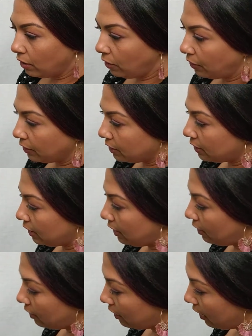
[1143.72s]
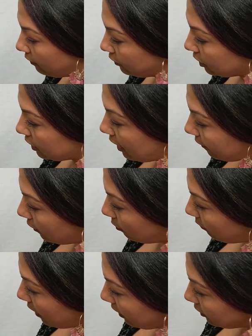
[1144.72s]
you can see I've just got
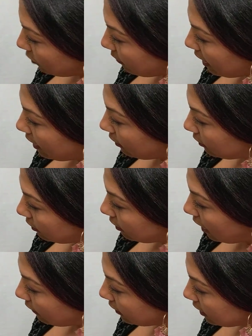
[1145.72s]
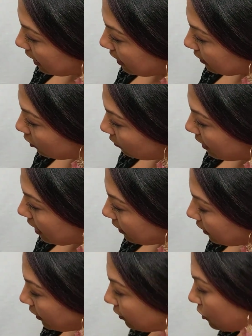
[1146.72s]
them back to back on the diagonal back
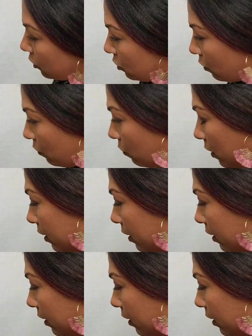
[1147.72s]
into Zone